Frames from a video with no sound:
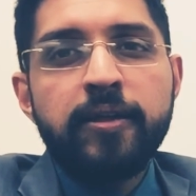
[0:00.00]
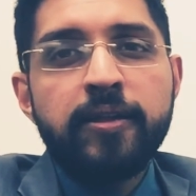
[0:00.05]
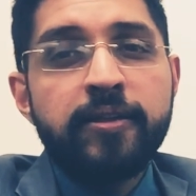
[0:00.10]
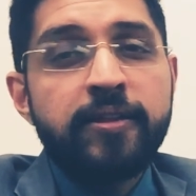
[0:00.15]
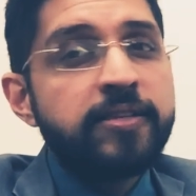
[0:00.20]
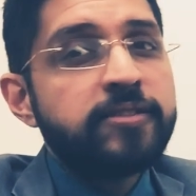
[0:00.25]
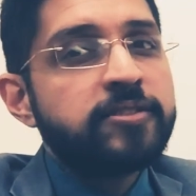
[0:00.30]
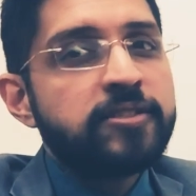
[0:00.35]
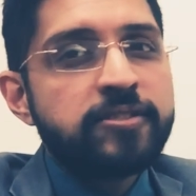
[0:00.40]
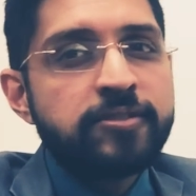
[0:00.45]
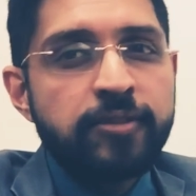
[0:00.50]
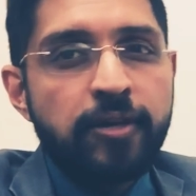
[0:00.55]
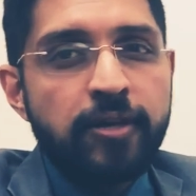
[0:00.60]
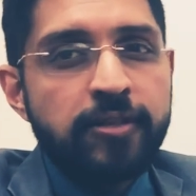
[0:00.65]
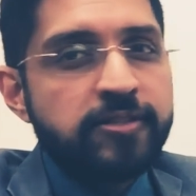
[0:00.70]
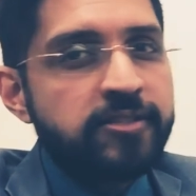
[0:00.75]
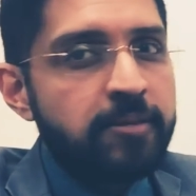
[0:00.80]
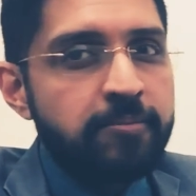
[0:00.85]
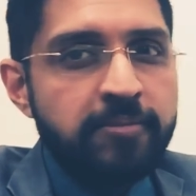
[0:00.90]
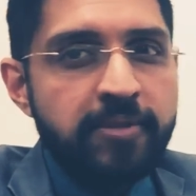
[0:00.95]
This is
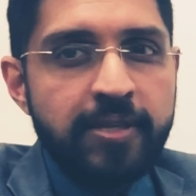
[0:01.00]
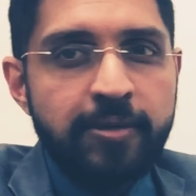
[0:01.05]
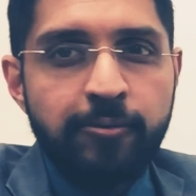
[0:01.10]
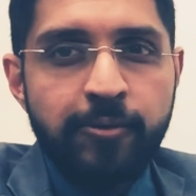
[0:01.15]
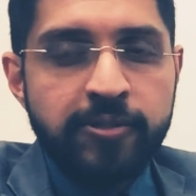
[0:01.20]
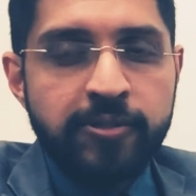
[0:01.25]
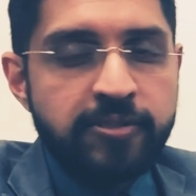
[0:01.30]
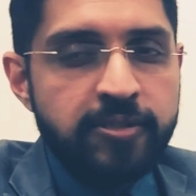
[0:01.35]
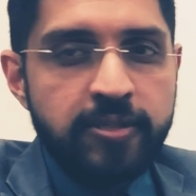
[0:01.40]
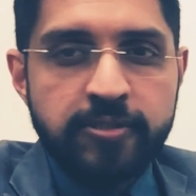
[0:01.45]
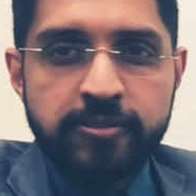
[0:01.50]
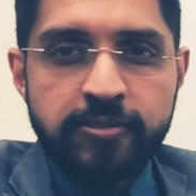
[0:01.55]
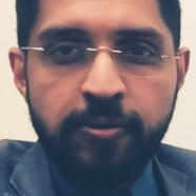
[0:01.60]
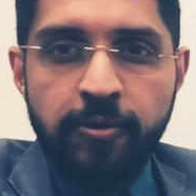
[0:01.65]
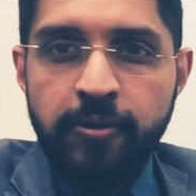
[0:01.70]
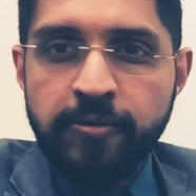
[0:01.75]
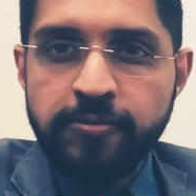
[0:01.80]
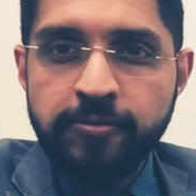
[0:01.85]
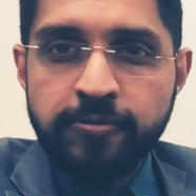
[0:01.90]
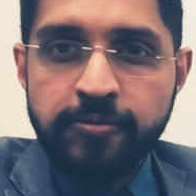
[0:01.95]
not something which is
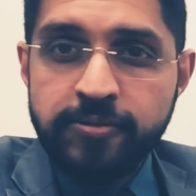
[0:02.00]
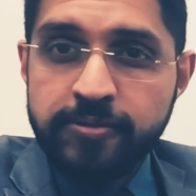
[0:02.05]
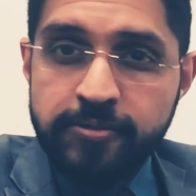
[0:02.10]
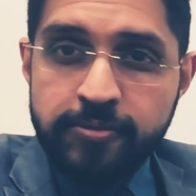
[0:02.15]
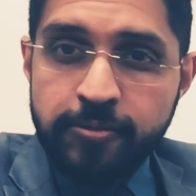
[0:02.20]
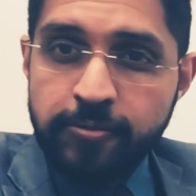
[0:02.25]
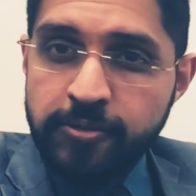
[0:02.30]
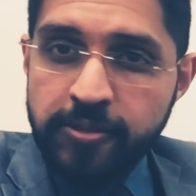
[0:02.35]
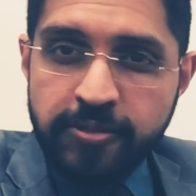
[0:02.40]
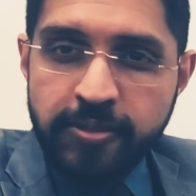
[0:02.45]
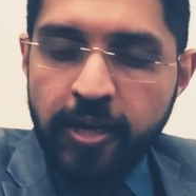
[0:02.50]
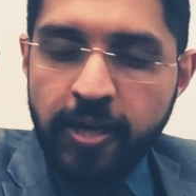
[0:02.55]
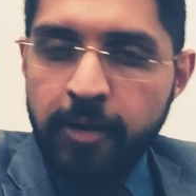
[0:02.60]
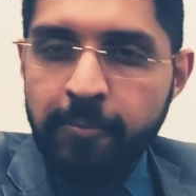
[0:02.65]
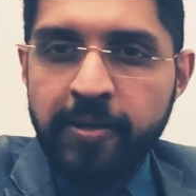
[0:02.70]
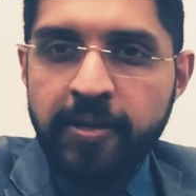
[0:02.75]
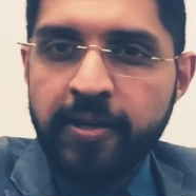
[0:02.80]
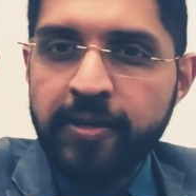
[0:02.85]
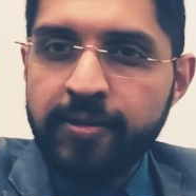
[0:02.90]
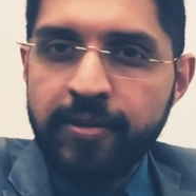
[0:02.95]
going to
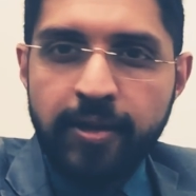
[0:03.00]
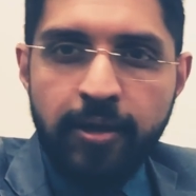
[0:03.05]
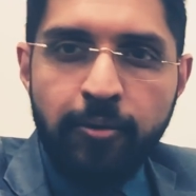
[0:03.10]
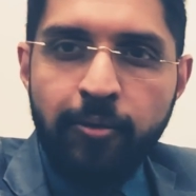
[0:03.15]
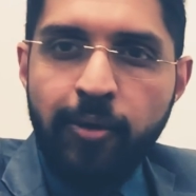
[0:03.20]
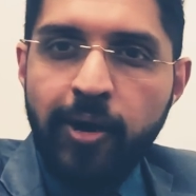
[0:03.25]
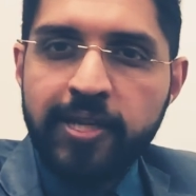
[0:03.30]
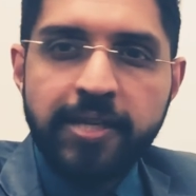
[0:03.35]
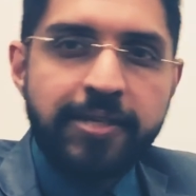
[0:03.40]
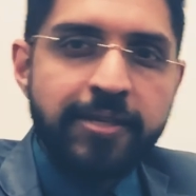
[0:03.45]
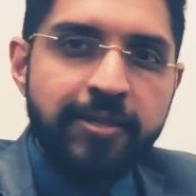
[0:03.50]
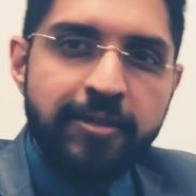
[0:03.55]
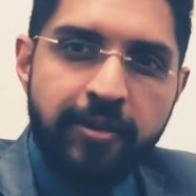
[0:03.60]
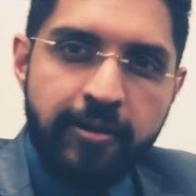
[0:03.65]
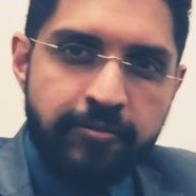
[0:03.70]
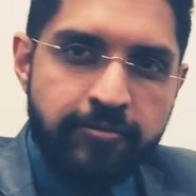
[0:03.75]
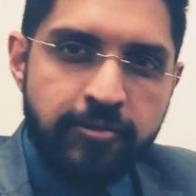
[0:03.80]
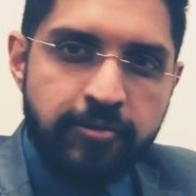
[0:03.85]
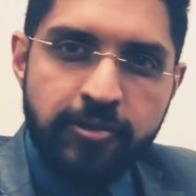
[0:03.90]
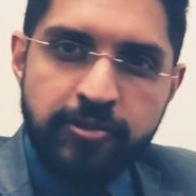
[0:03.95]
determine the quality
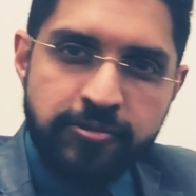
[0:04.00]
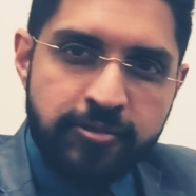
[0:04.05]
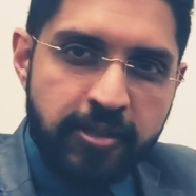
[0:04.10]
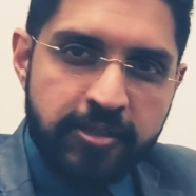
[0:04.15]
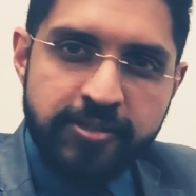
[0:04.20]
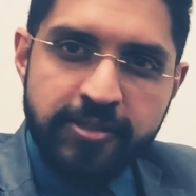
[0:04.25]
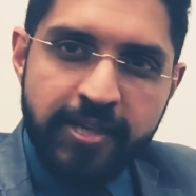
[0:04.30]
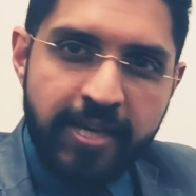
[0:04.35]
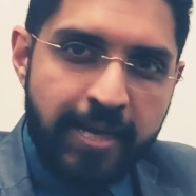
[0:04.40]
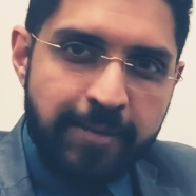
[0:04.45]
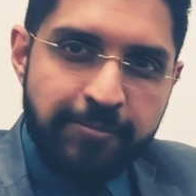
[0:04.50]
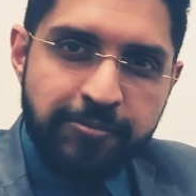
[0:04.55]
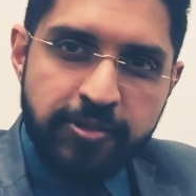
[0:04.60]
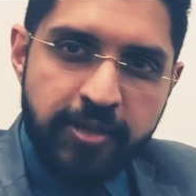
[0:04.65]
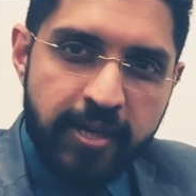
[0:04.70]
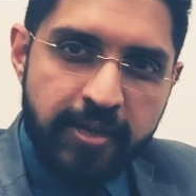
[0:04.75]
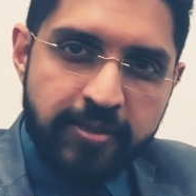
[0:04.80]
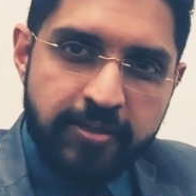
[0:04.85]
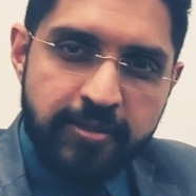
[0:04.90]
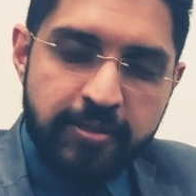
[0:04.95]
of your structured
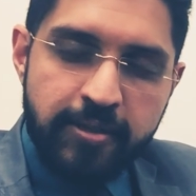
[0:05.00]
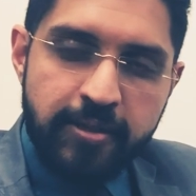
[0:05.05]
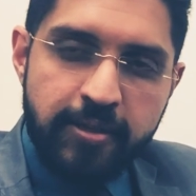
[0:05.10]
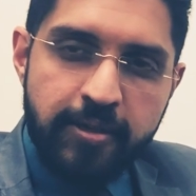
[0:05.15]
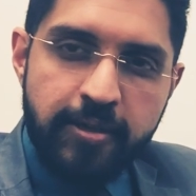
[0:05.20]
abstract.